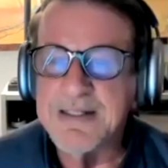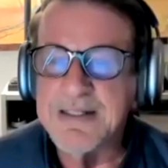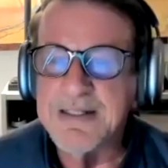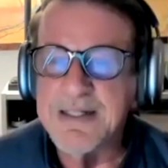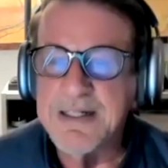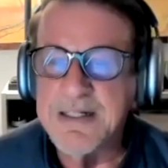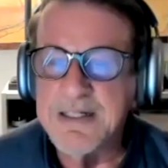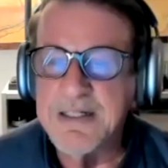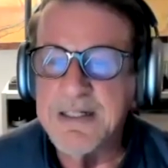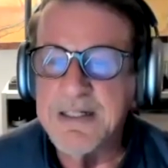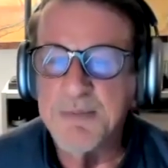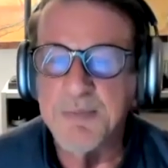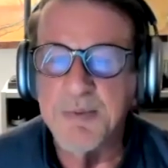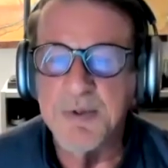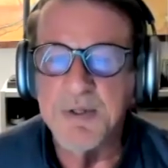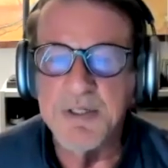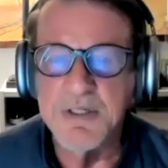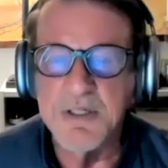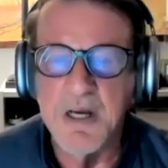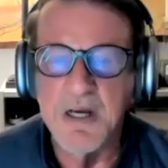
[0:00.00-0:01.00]

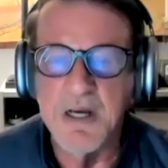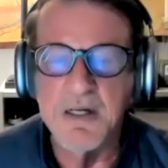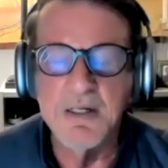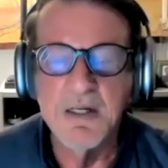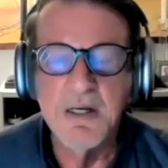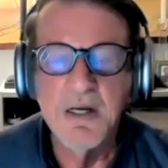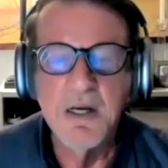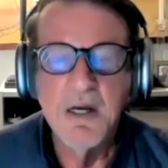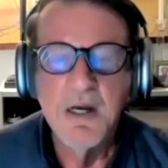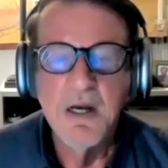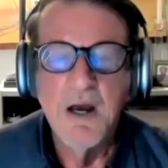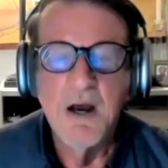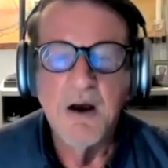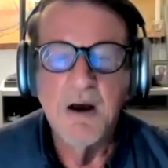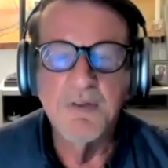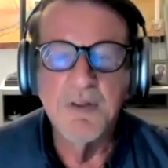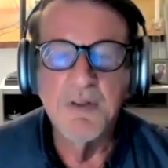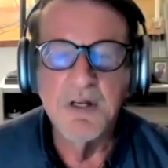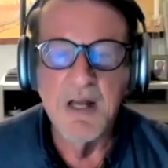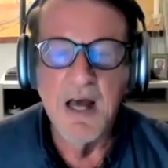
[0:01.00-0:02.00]
60%
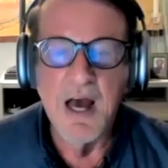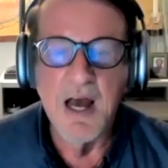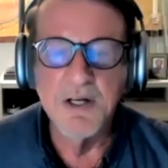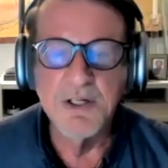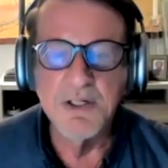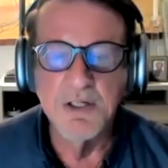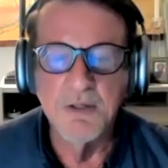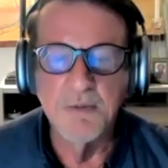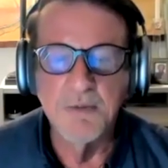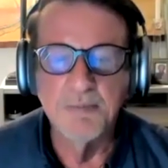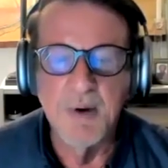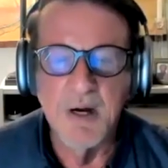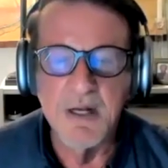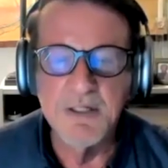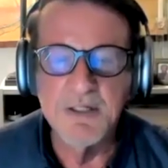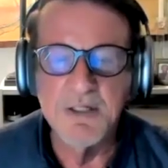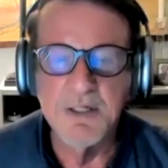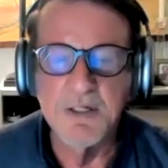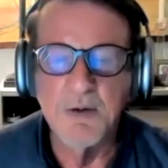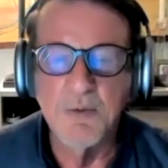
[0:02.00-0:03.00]
of the national
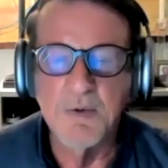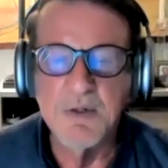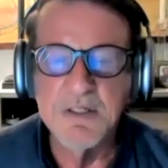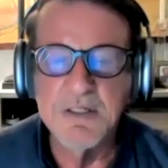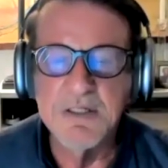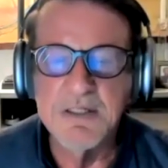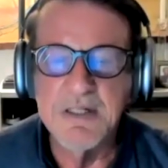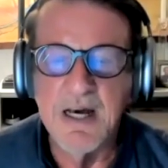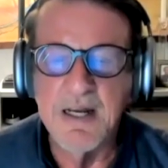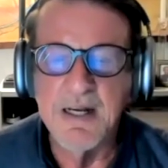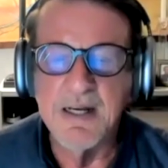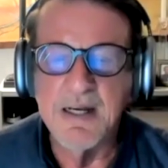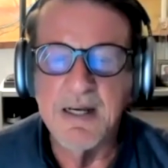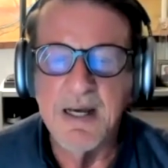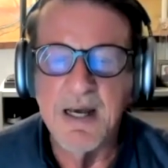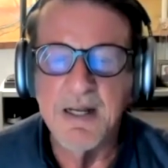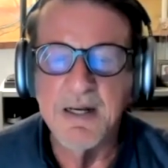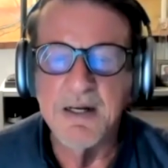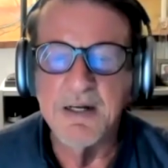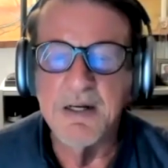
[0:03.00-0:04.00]
budget was
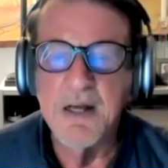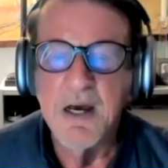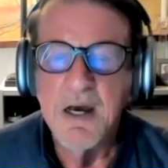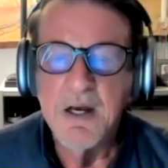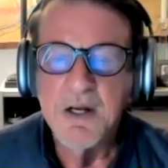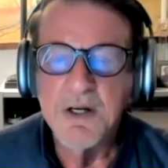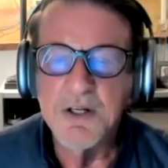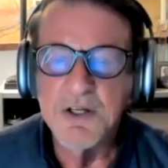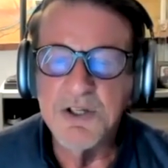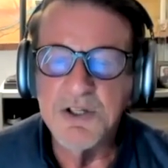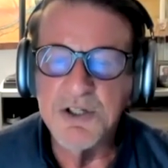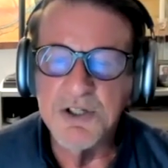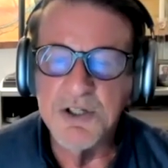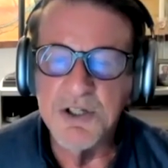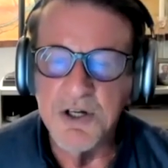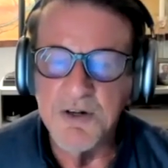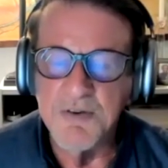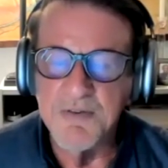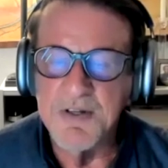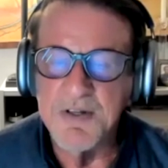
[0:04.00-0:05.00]
dedicated to
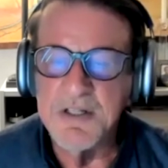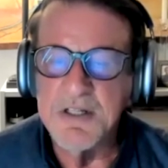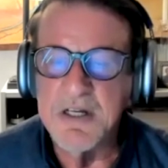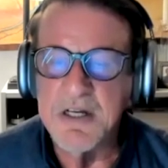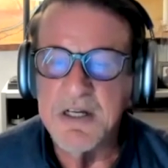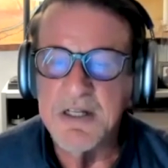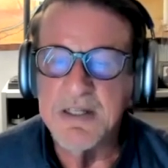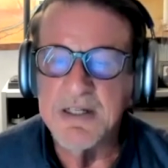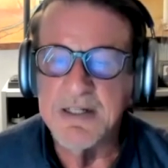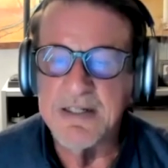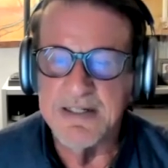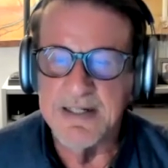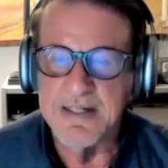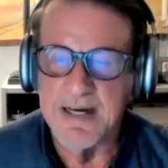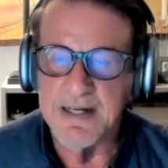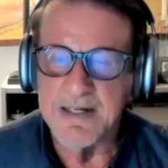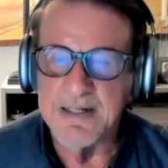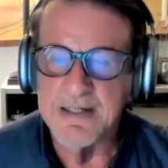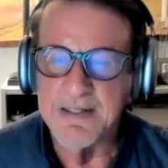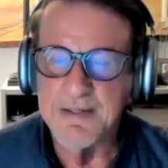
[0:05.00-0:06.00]
servicing the
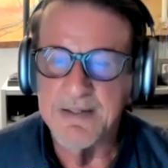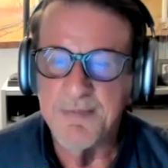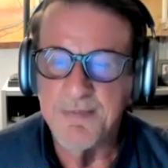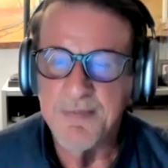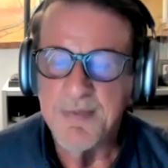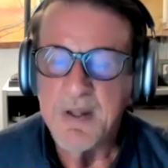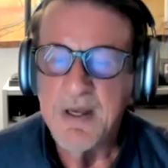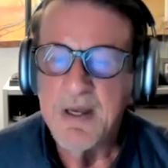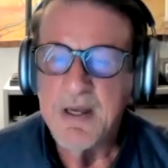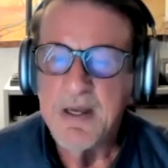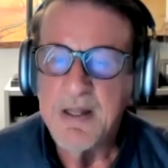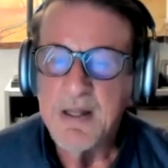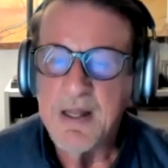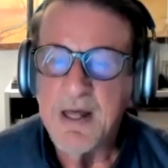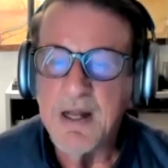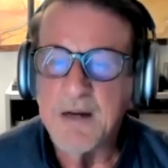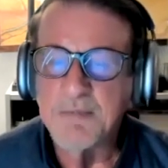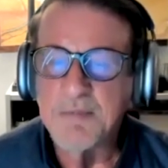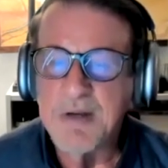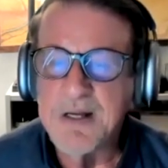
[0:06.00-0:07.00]
debt.
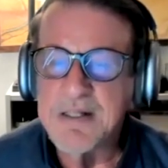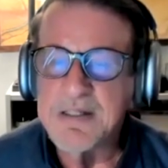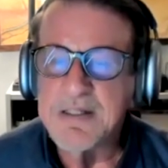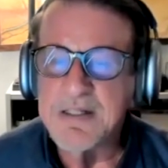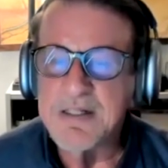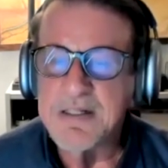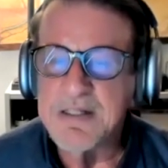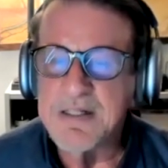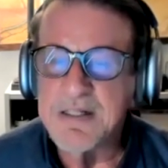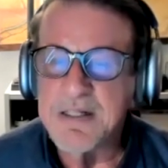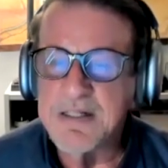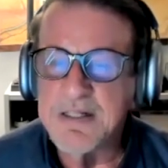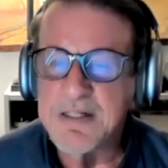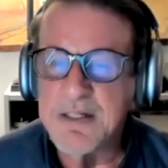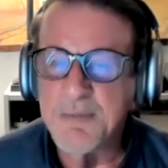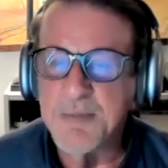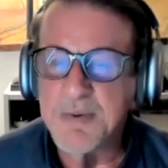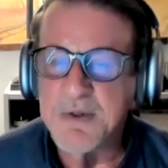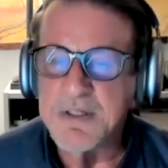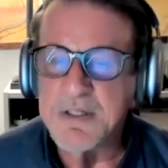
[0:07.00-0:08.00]
That means that
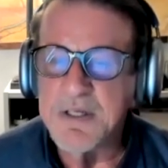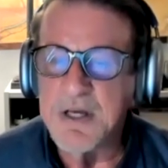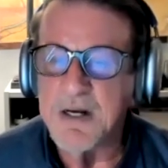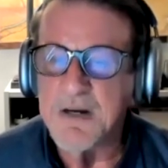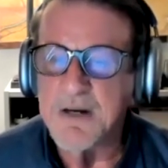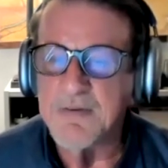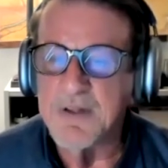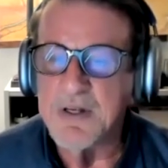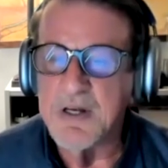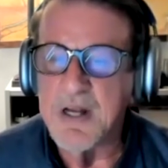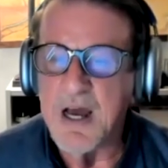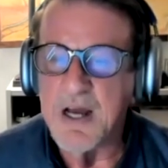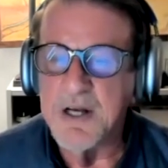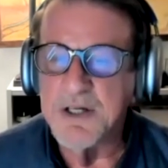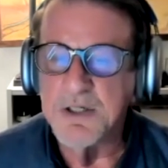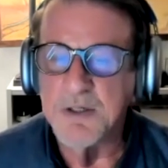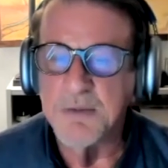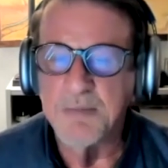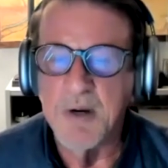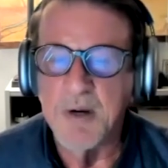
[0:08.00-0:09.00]
60% of the
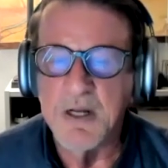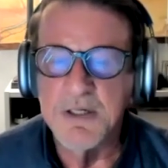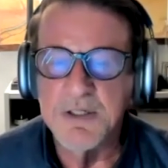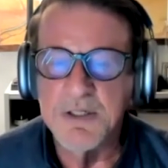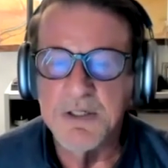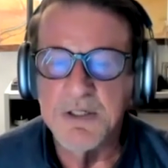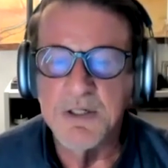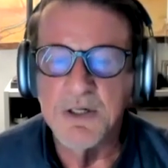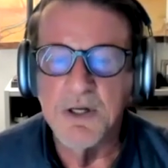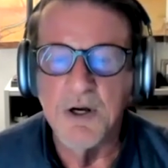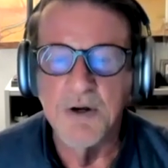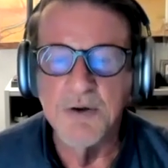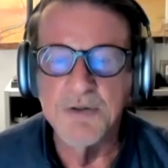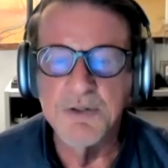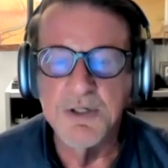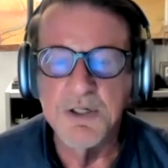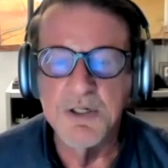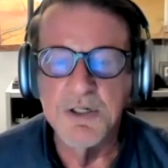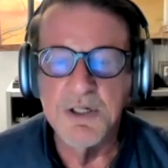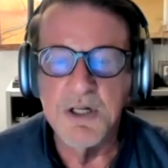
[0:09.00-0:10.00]
national budget goes
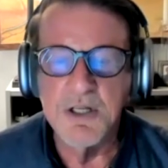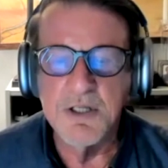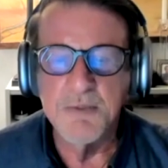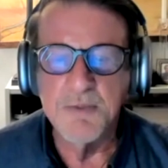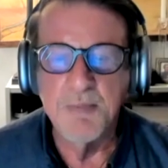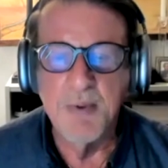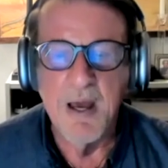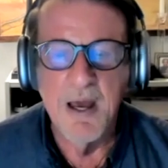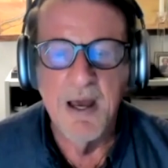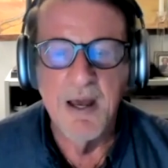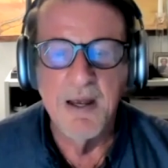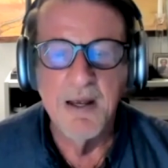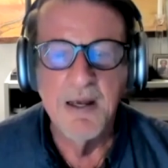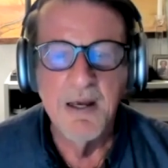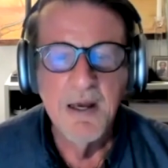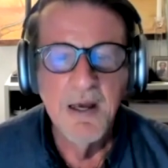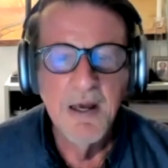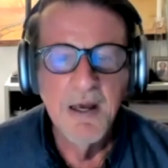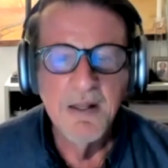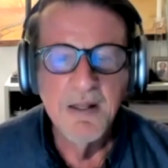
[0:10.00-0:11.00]
to just paying
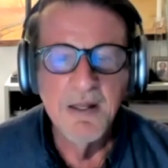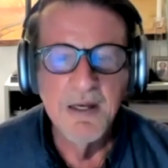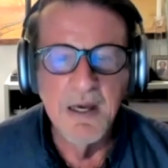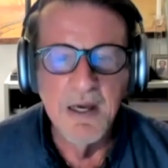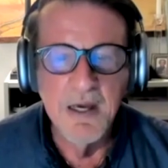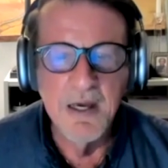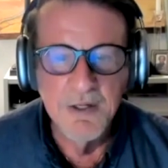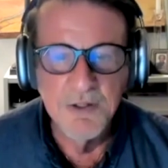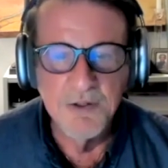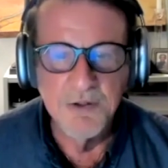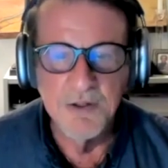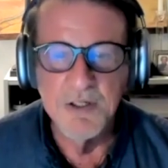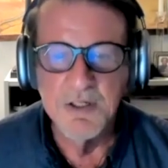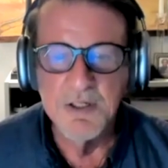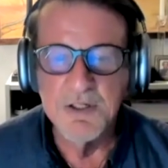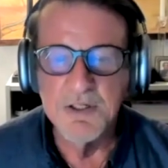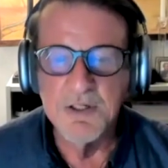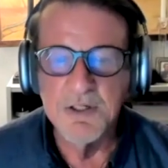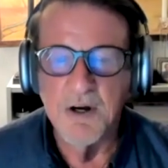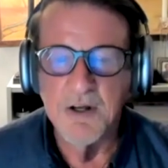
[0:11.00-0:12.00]
the
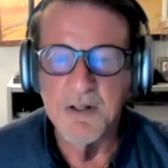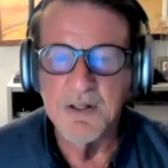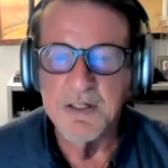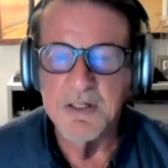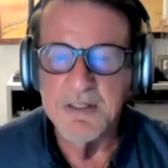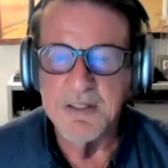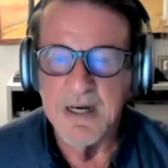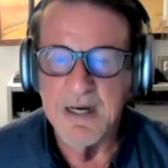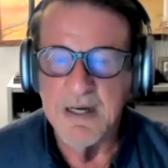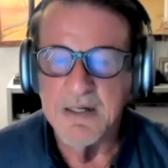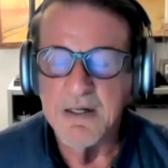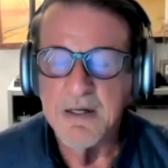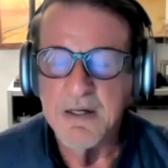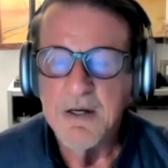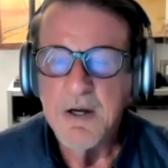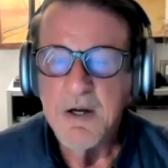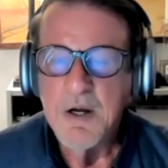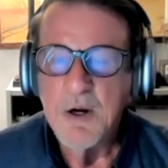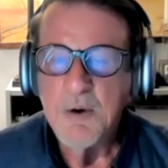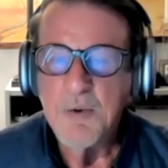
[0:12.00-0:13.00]
interest on the debt
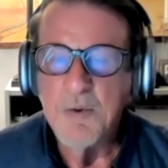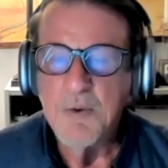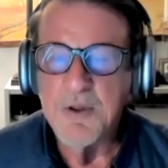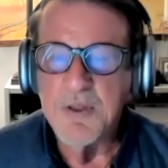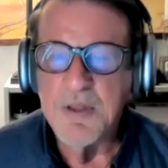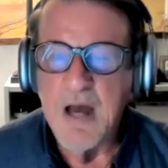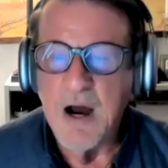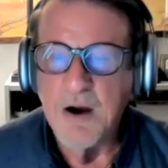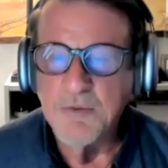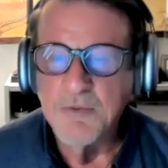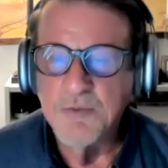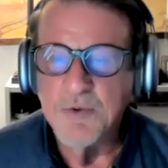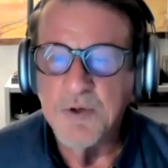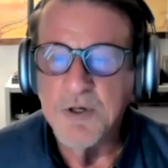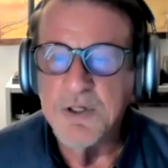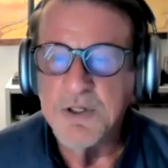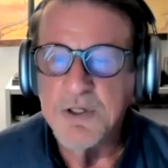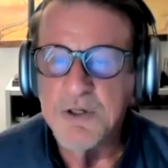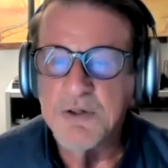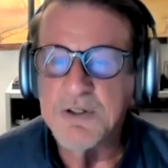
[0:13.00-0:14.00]
without
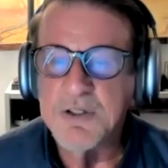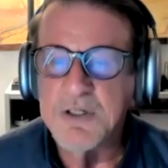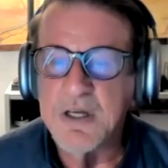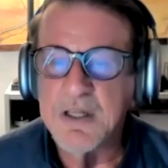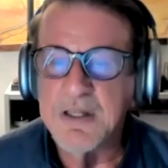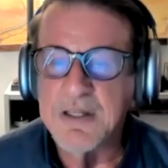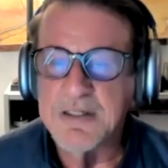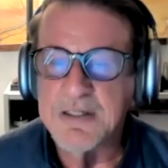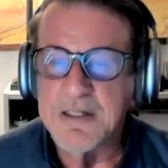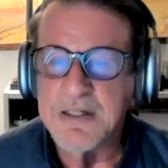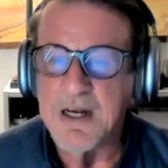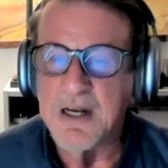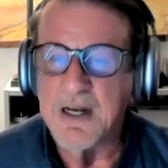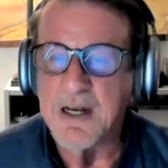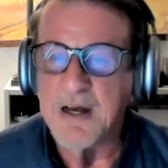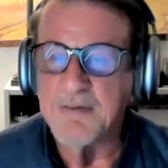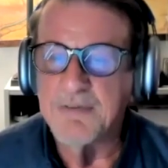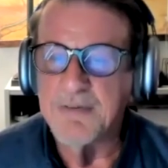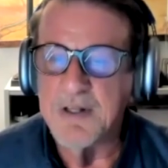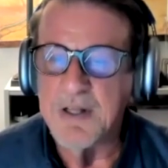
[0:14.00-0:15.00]
reducing the debt
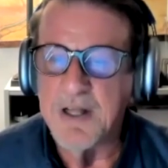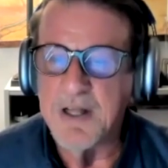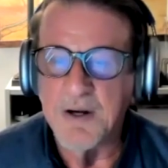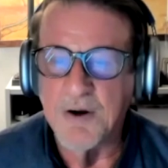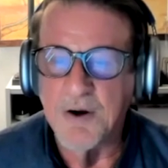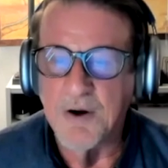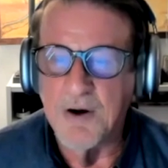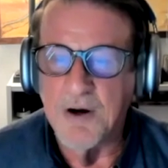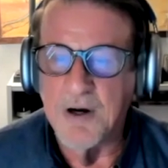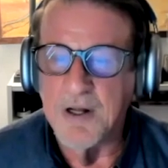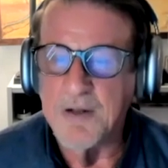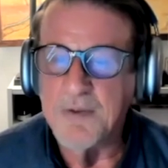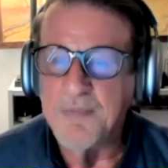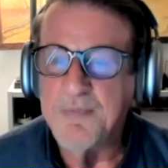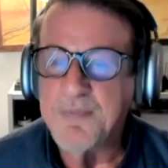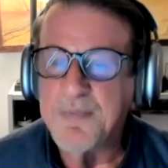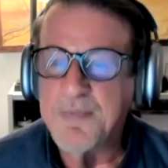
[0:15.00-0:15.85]
level at all.